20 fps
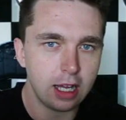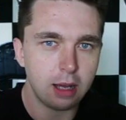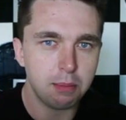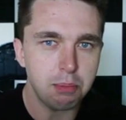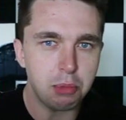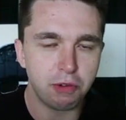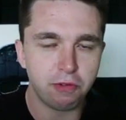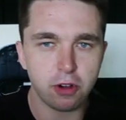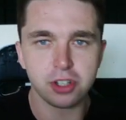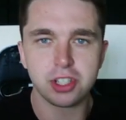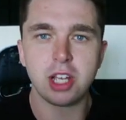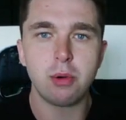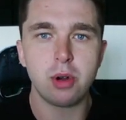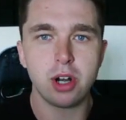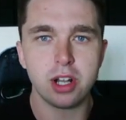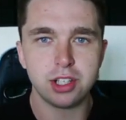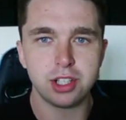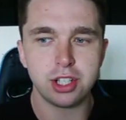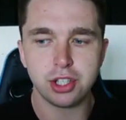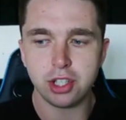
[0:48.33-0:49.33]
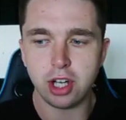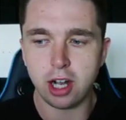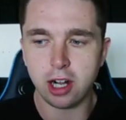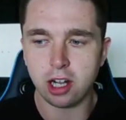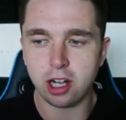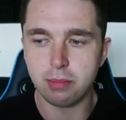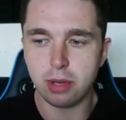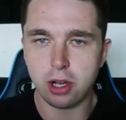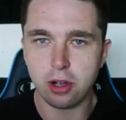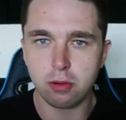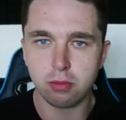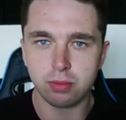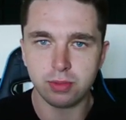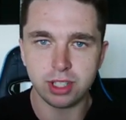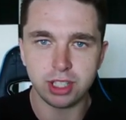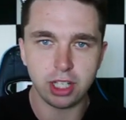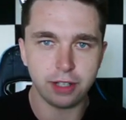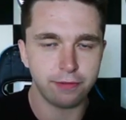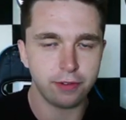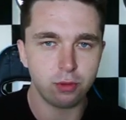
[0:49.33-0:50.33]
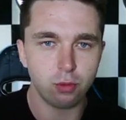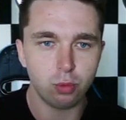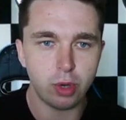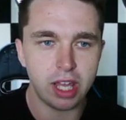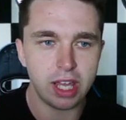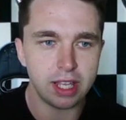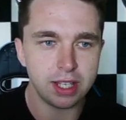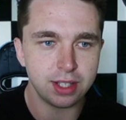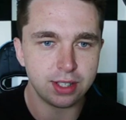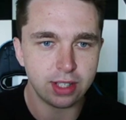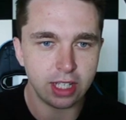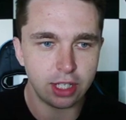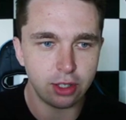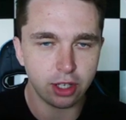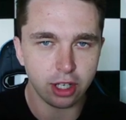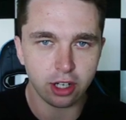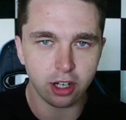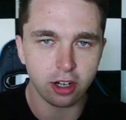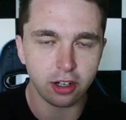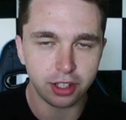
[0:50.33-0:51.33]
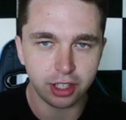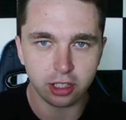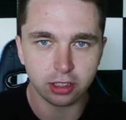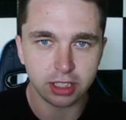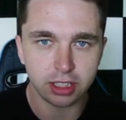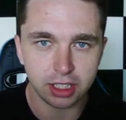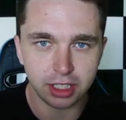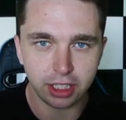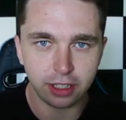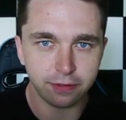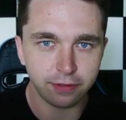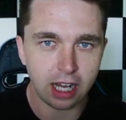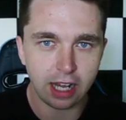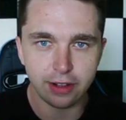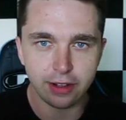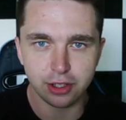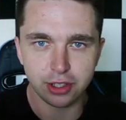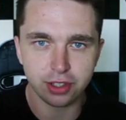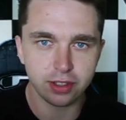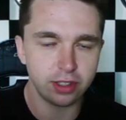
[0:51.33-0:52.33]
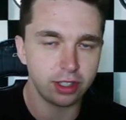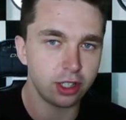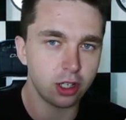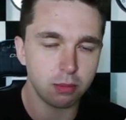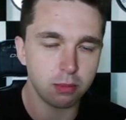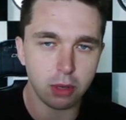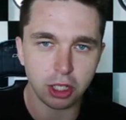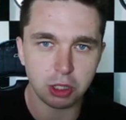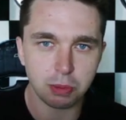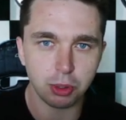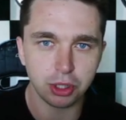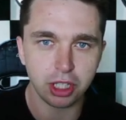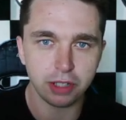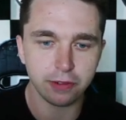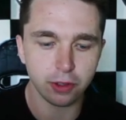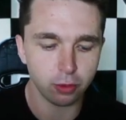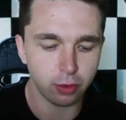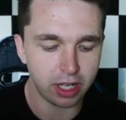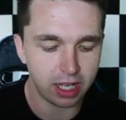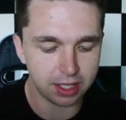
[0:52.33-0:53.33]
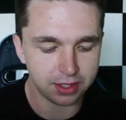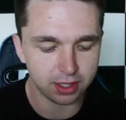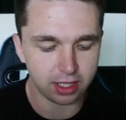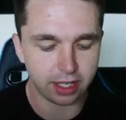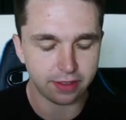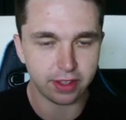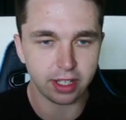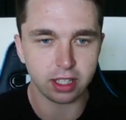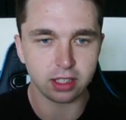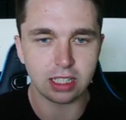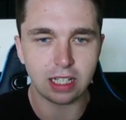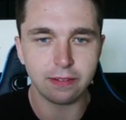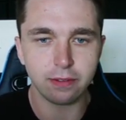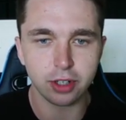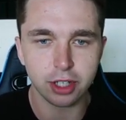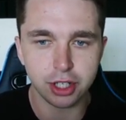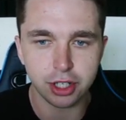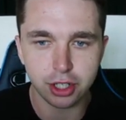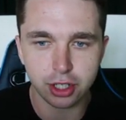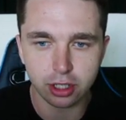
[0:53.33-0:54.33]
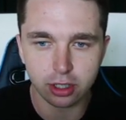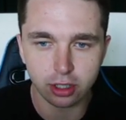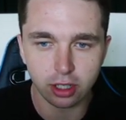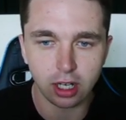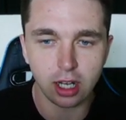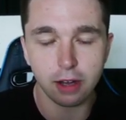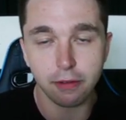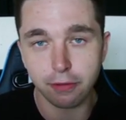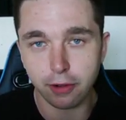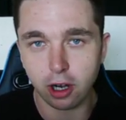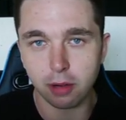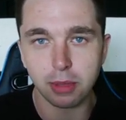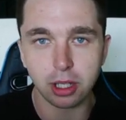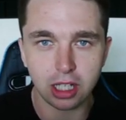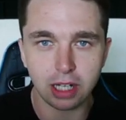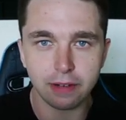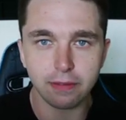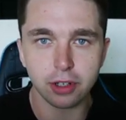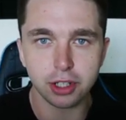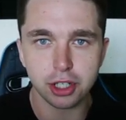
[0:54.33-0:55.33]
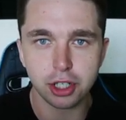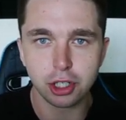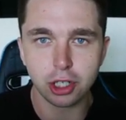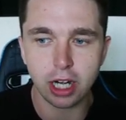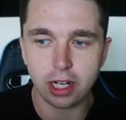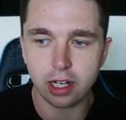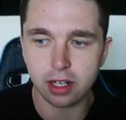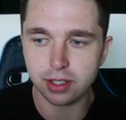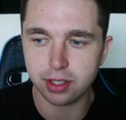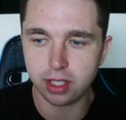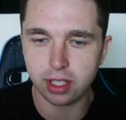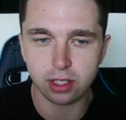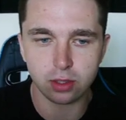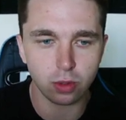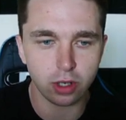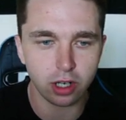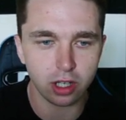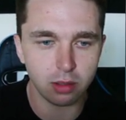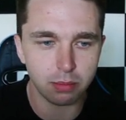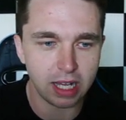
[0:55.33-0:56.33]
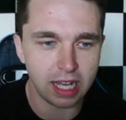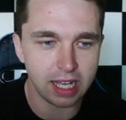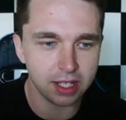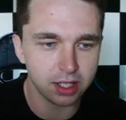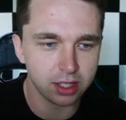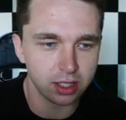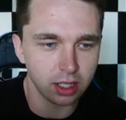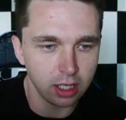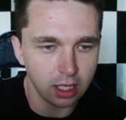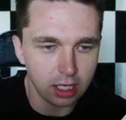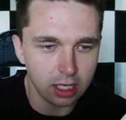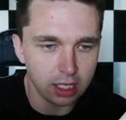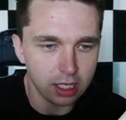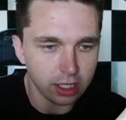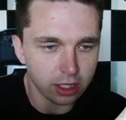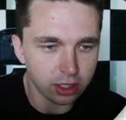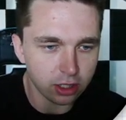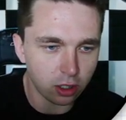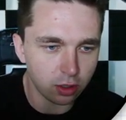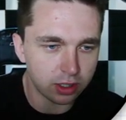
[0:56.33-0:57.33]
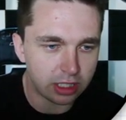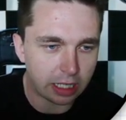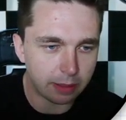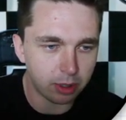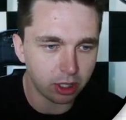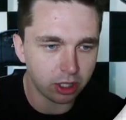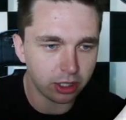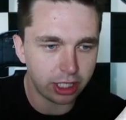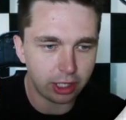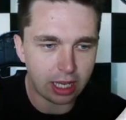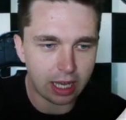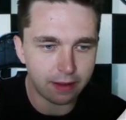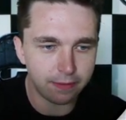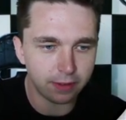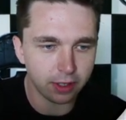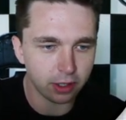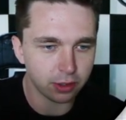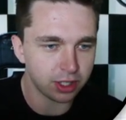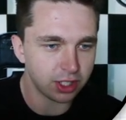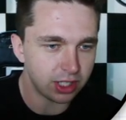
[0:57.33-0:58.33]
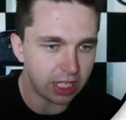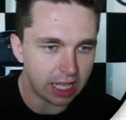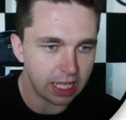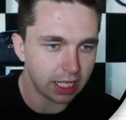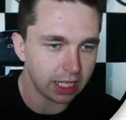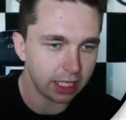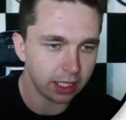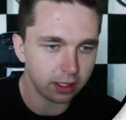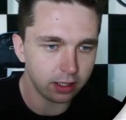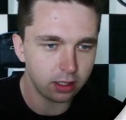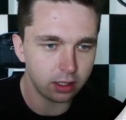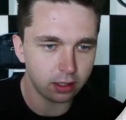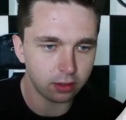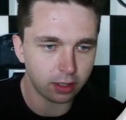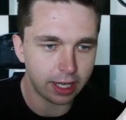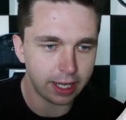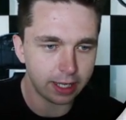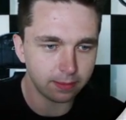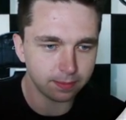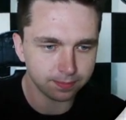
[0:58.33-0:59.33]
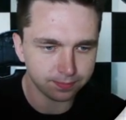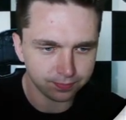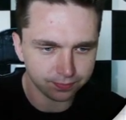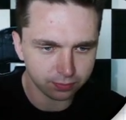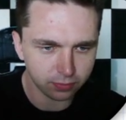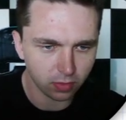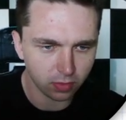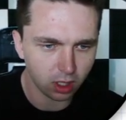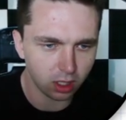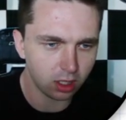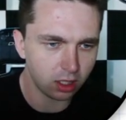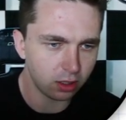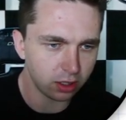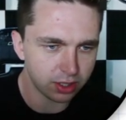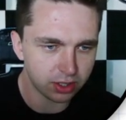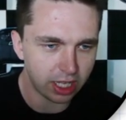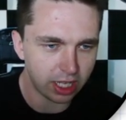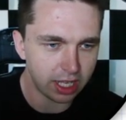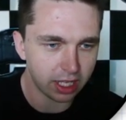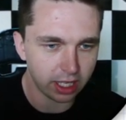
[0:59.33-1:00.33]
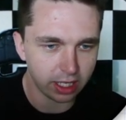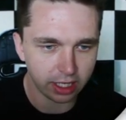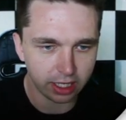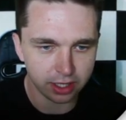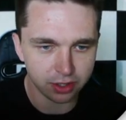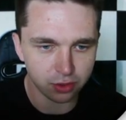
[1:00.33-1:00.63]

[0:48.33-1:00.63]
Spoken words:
But first, I wanted to just talk about the different ways that you can earn yield in DeFi. There's multiple different ways, and I think farming leverage traders is one of the best. So typically, you have staking, right? Staking is